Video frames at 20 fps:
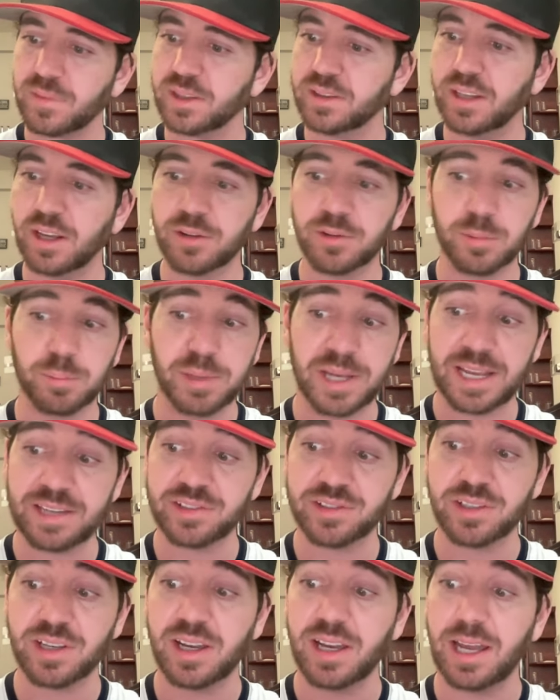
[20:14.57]
They're the
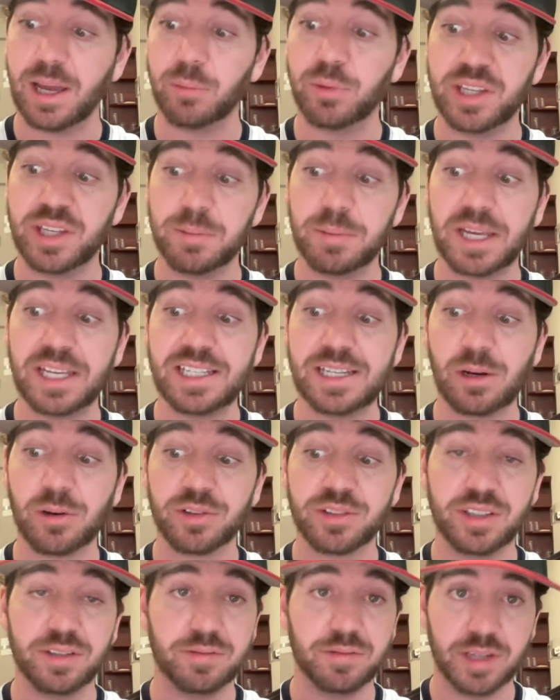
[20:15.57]
best. And with eBay
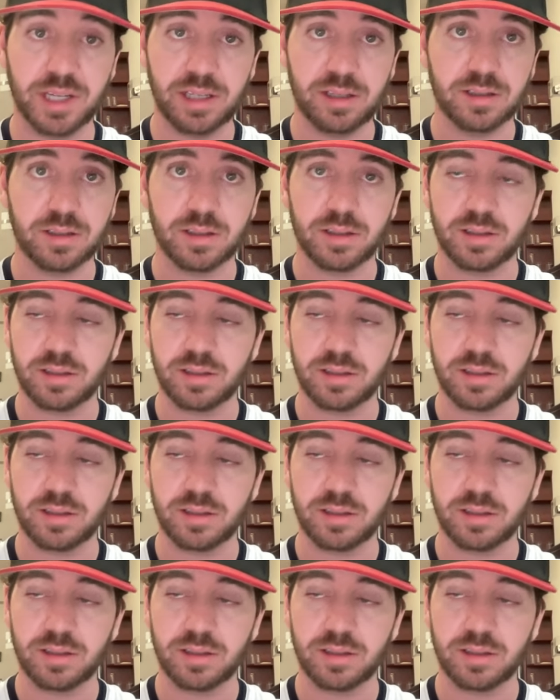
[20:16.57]
Guaranteed Fit,